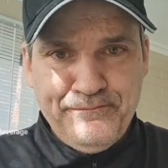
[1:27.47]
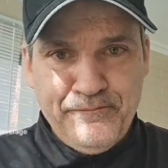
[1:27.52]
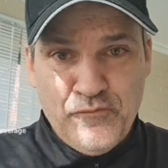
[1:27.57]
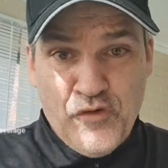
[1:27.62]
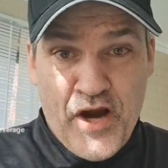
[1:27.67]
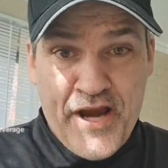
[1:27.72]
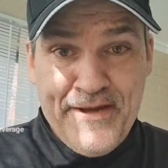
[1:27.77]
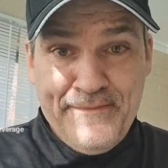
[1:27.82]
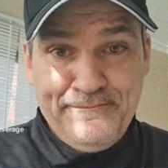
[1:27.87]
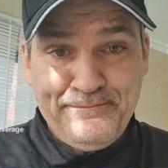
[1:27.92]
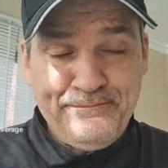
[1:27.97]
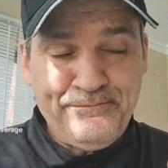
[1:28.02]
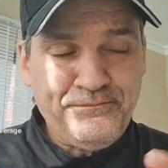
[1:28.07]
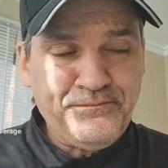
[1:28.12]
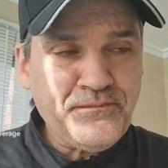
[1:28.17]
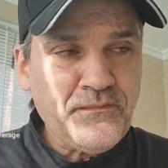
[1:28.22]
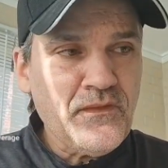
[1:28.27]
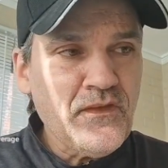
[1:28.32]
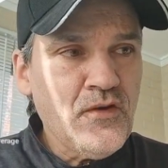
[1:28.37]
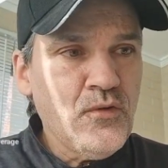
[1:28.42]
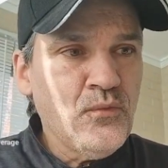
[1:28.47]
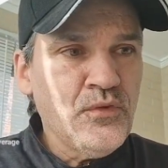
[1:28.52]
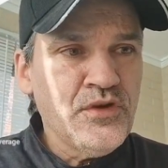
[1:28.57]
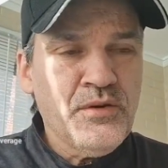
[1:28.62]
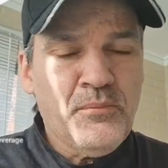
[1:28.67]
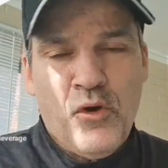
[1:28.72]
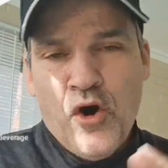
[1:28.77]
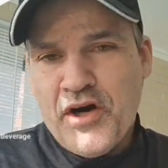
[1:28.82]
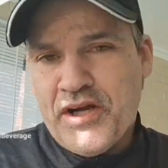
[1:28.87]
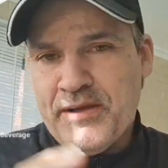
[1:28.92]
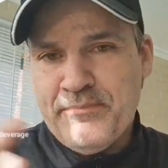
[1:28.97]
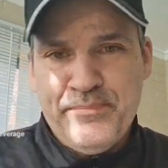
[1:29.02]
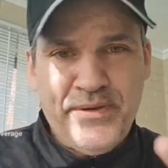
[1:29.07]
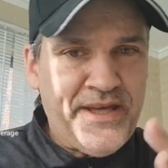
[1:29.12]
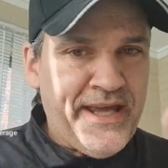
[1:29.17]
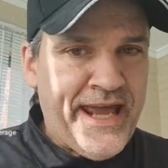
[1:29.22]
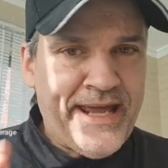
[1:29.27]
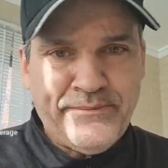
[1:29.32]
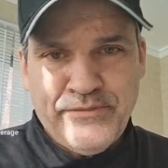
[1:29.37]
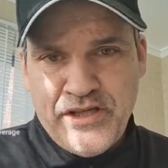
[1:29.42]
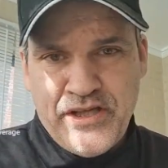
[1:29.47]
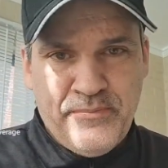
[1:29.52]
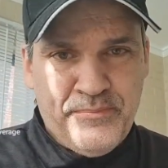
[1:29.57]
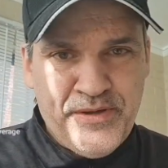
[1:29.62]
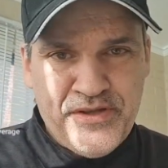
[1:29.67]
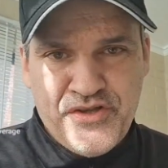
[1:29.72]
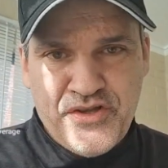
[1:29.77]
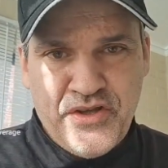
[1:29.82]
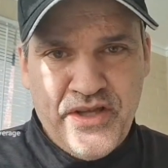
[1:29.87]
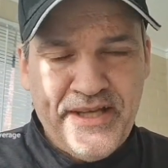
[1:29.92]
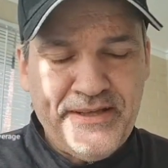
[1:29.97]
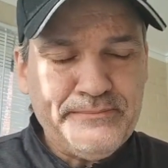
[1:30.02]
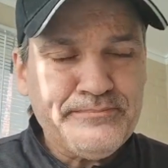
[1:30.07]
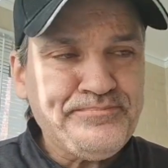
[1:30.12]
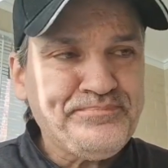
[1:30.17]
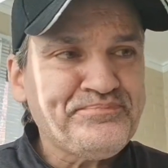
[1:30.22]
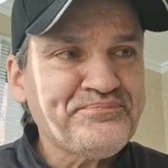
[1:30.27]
right? When the market began to capitulate.